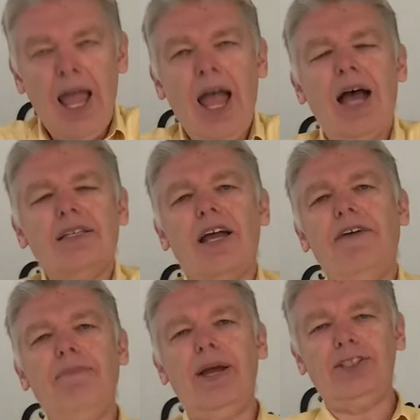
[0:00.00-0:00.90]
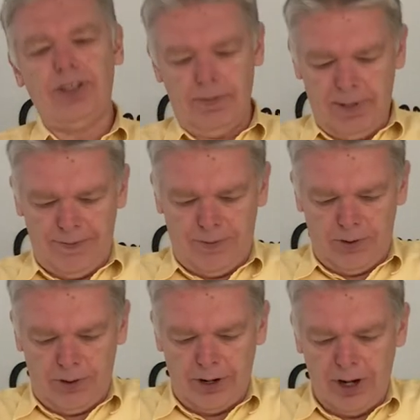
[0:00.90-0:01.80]
As I've mentioned
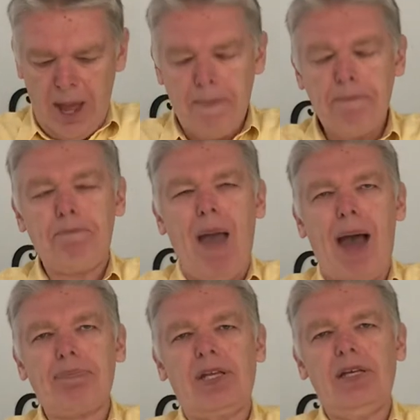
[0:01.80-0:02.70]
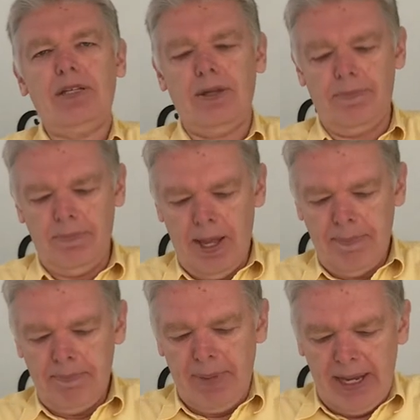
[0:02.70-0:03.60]
before, baptism
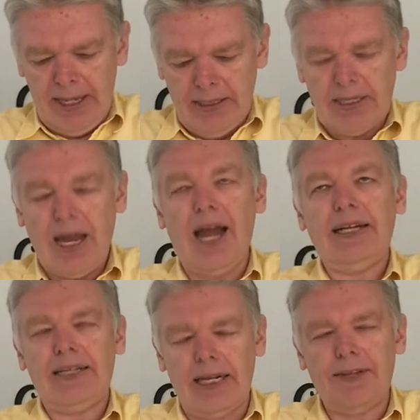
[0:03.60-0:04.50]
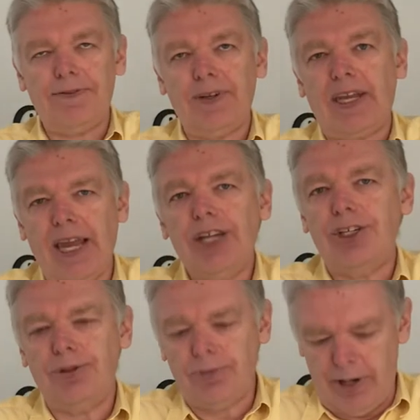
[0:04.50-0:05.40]
means
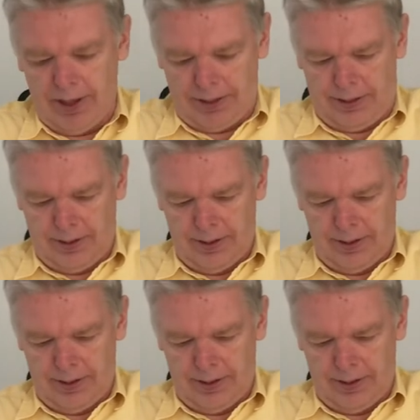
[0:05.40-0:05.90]
identification with.